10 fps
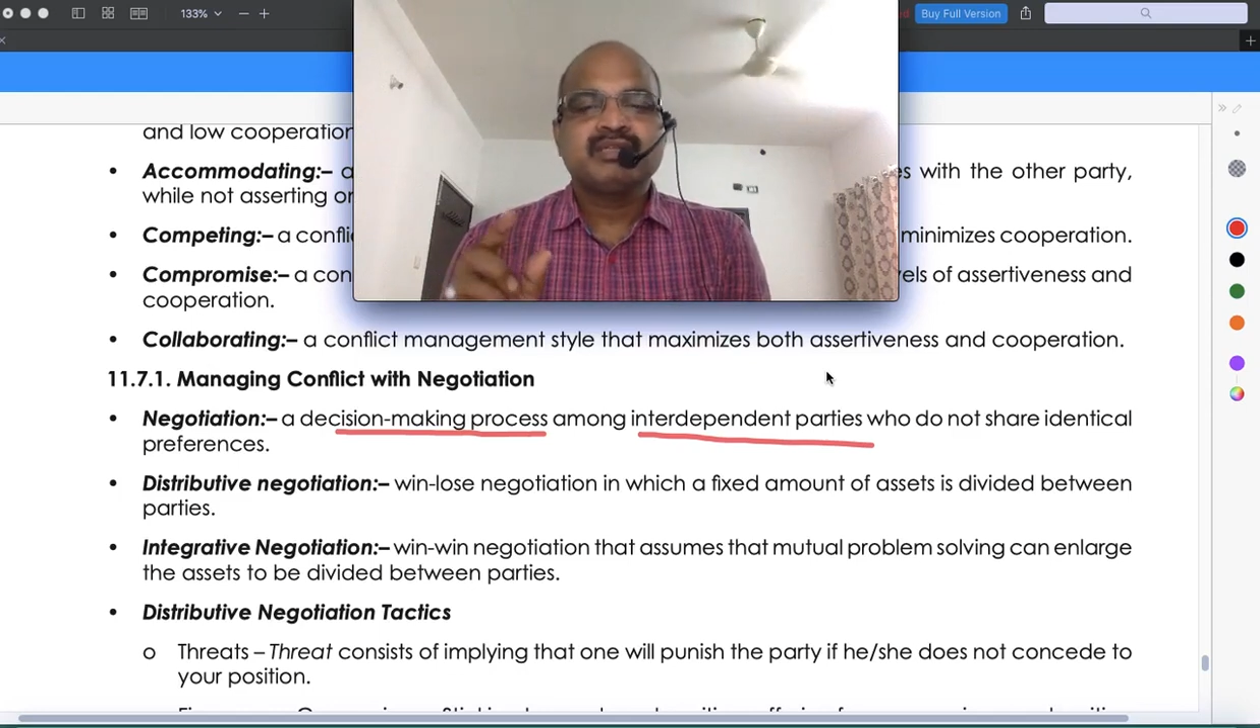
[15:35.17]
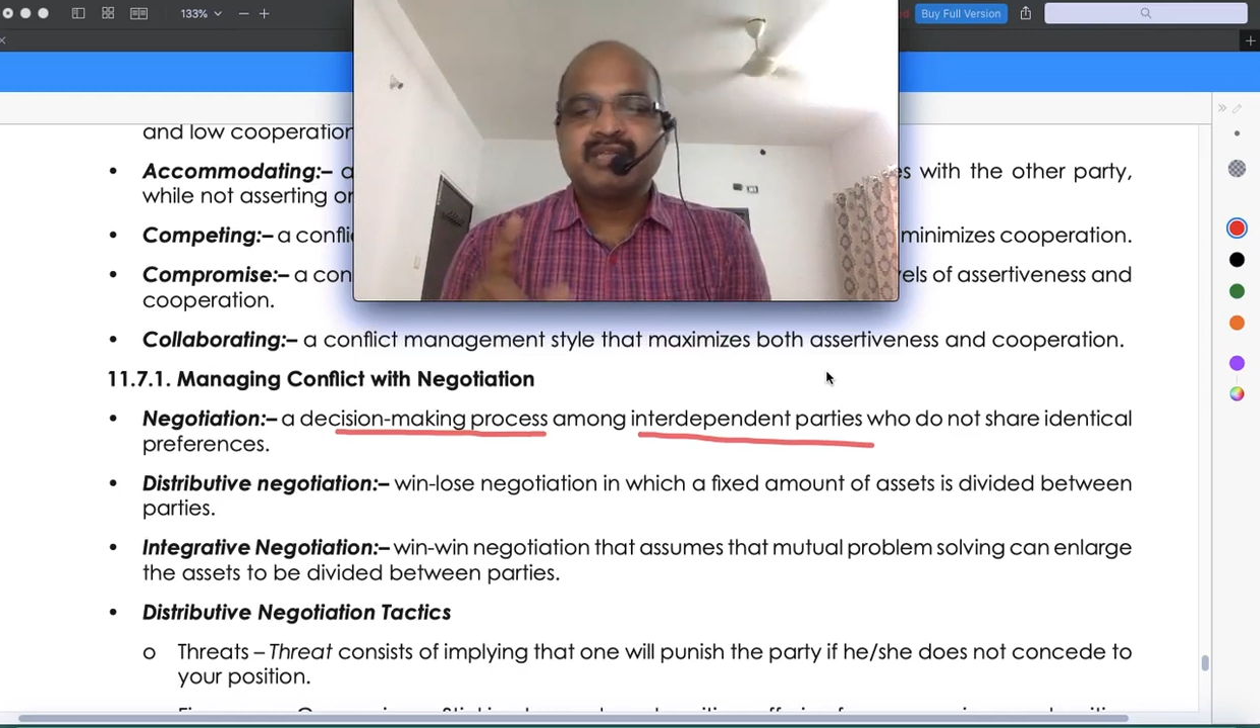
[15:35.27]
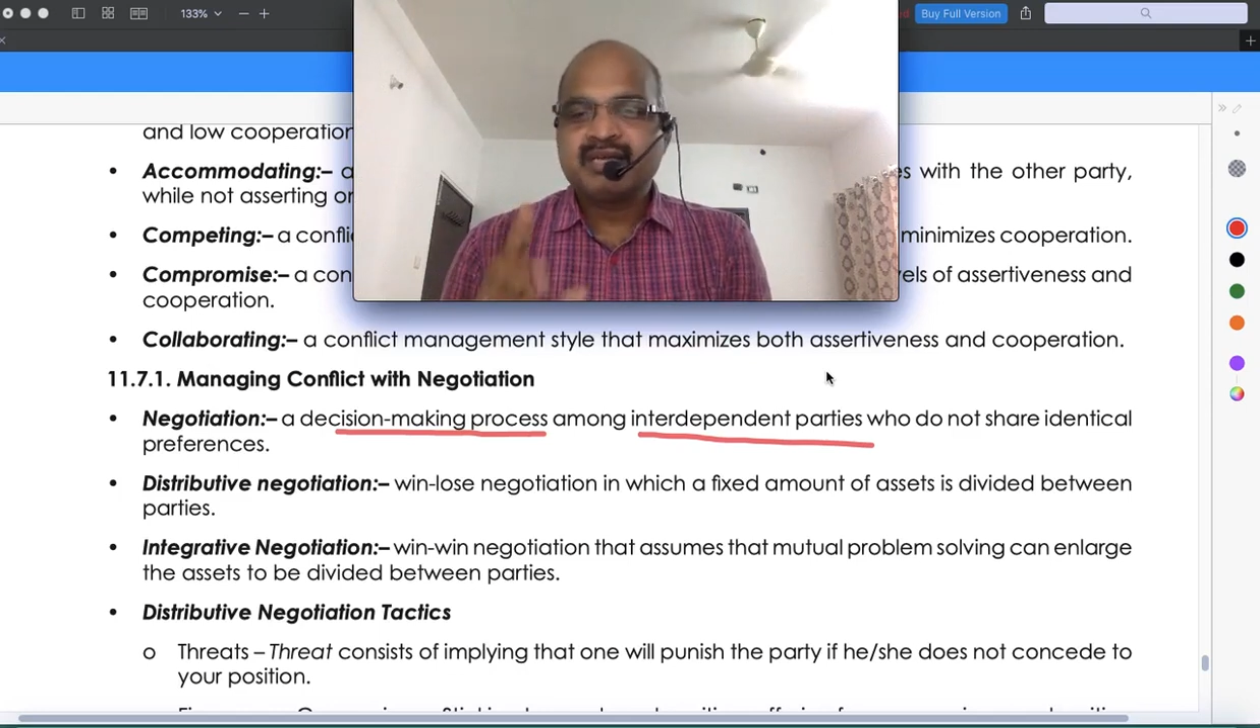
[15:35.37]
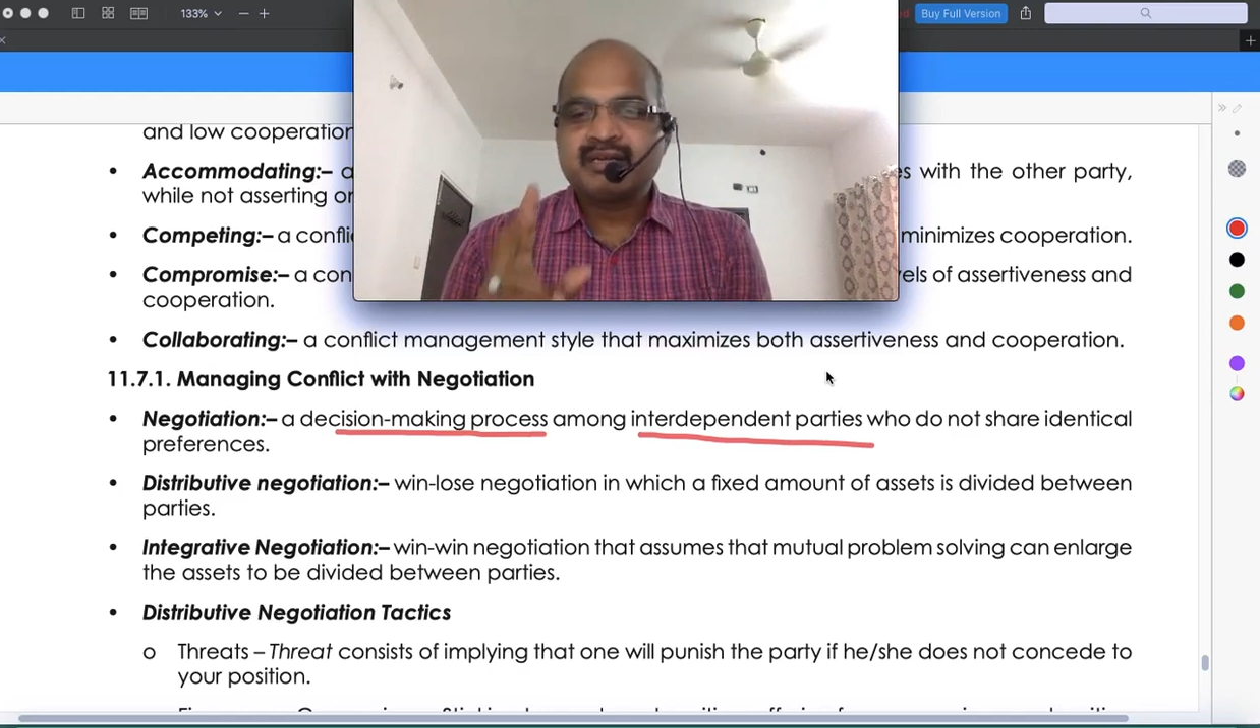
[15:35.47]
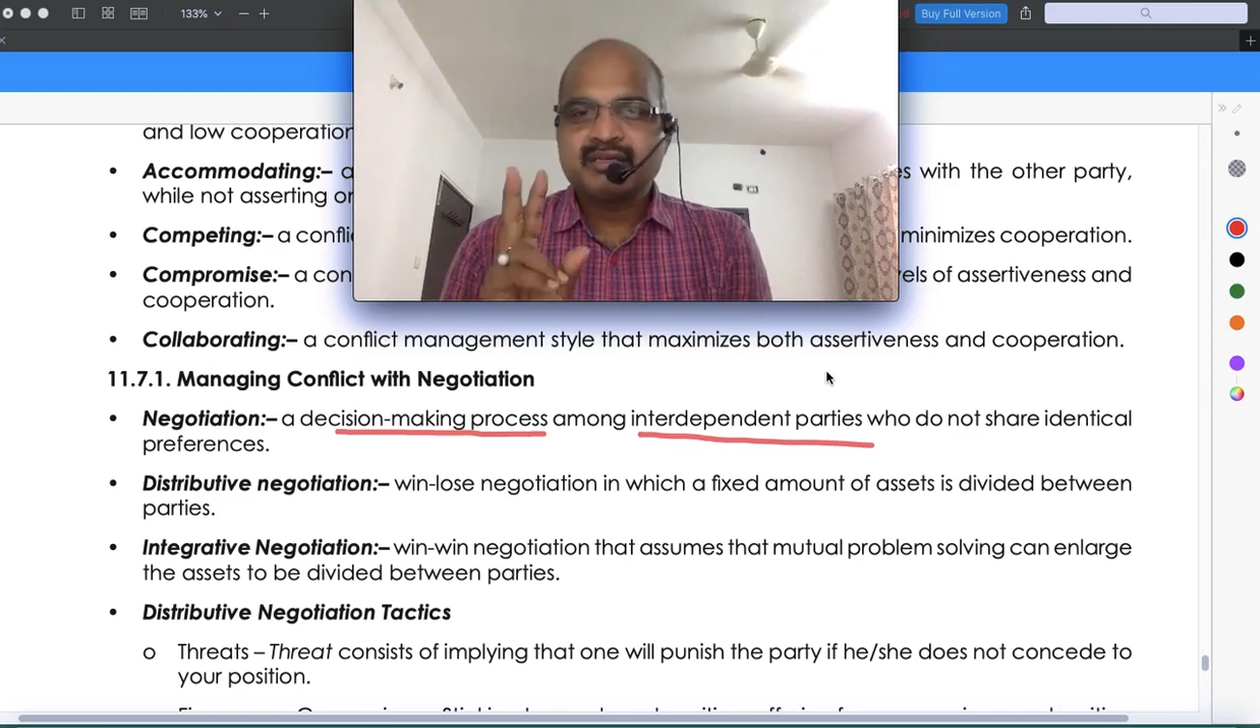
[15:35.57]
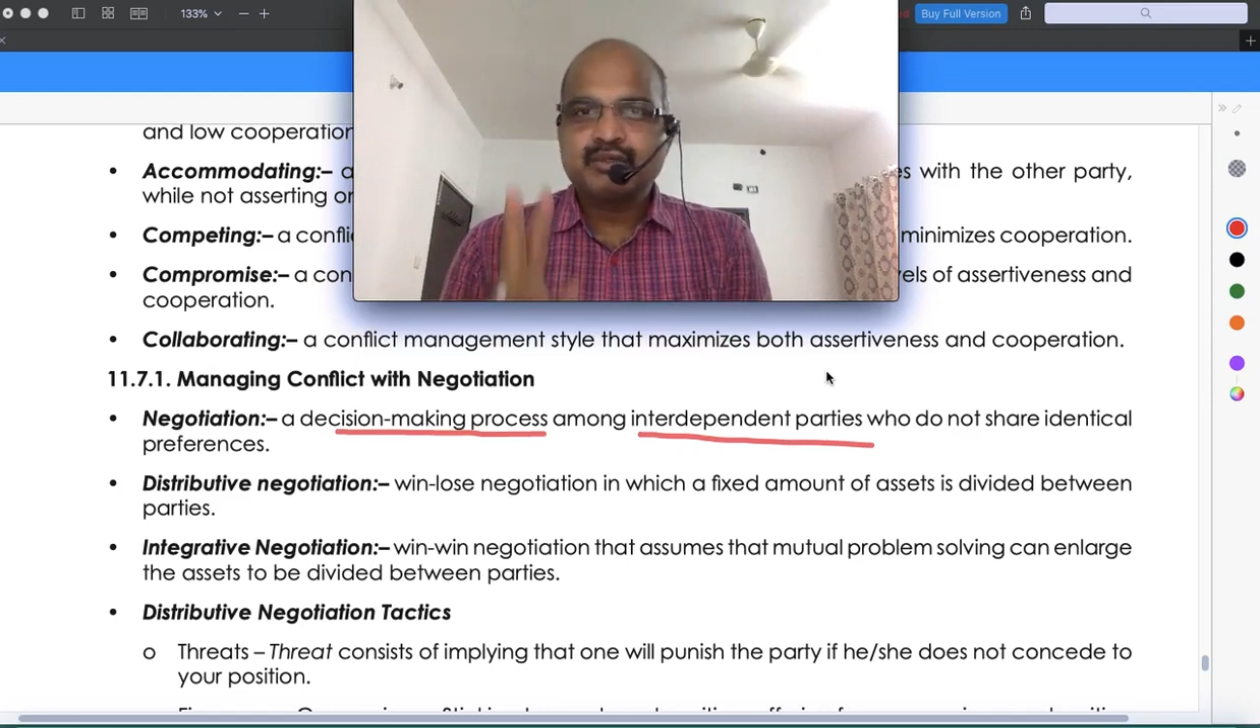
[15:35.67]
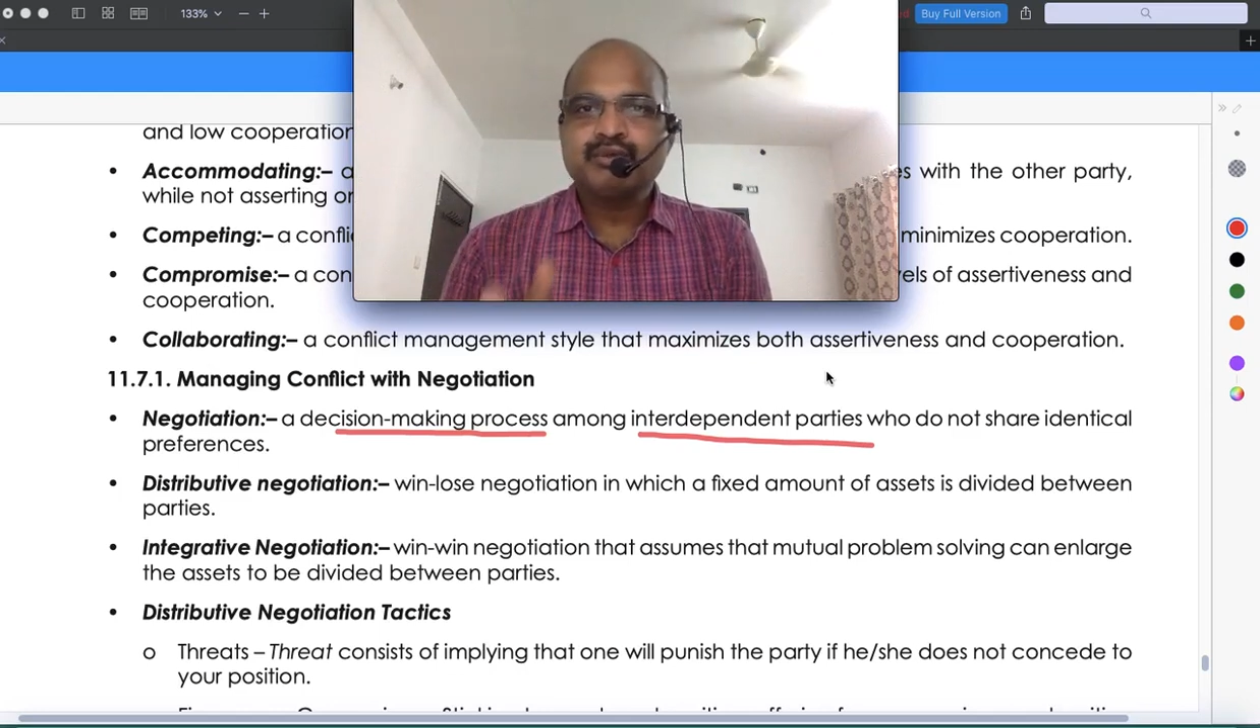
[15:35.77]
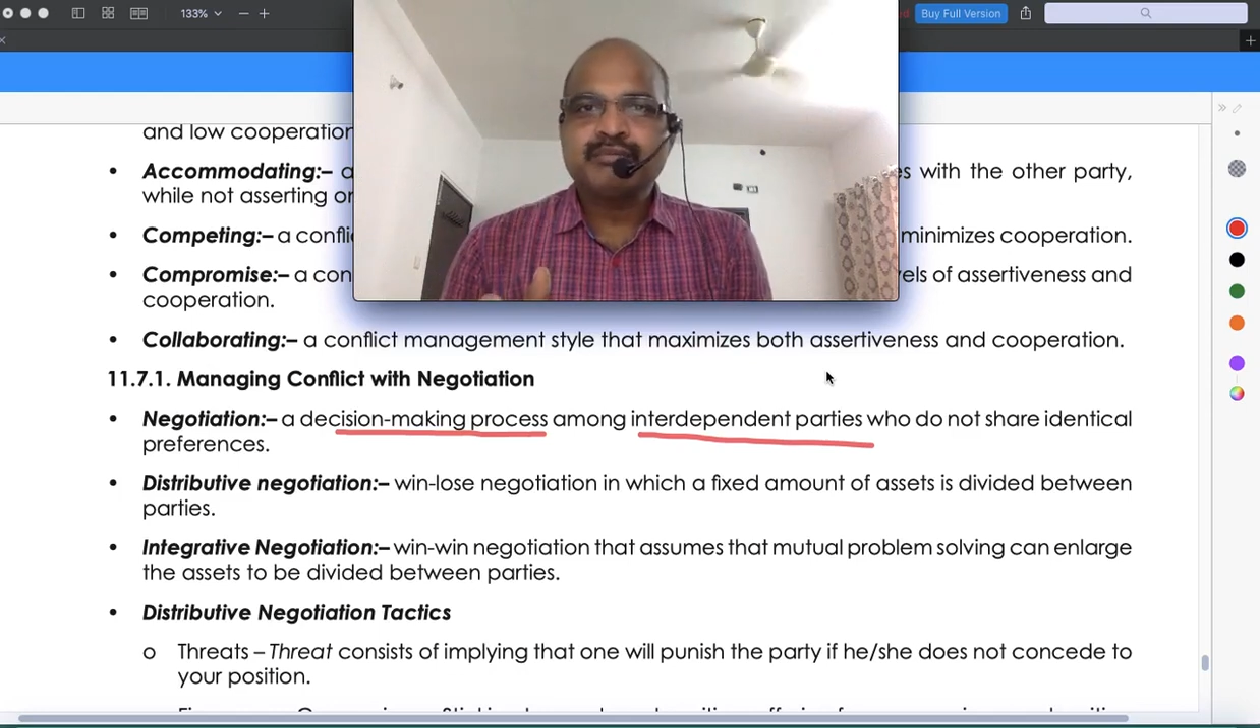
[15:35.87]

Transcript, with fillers: there are two